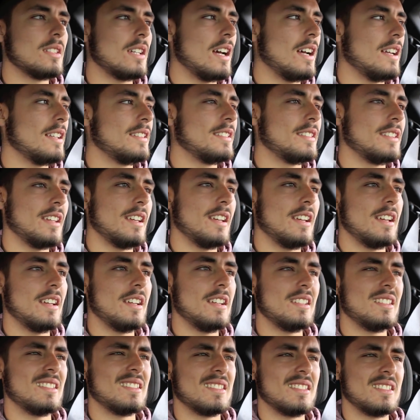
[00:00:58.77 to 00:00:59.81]
I'd
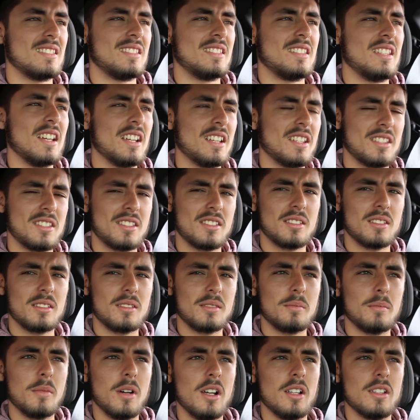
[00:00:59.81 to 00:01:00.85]
say 6
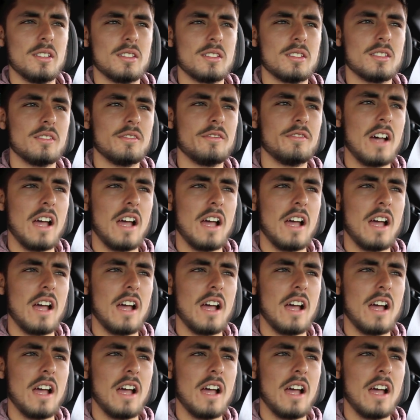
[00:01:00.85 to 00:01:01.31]
months,